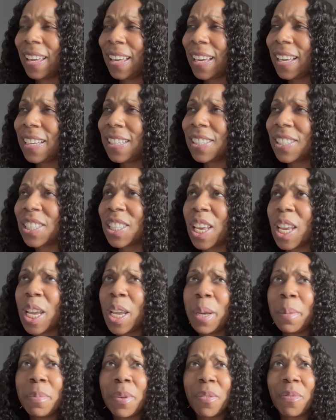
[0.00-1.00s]
He
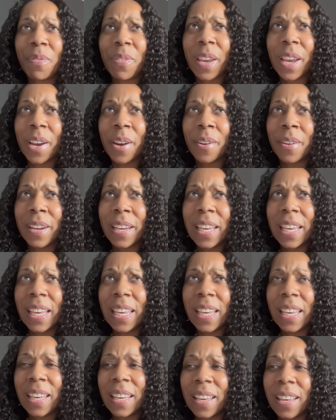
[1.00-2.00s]
seemed
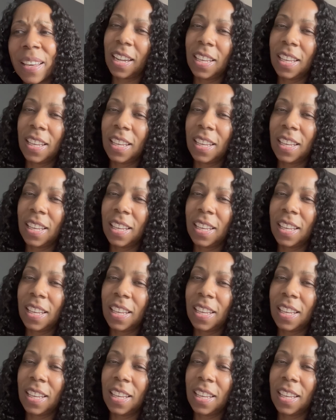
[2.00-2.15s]
very,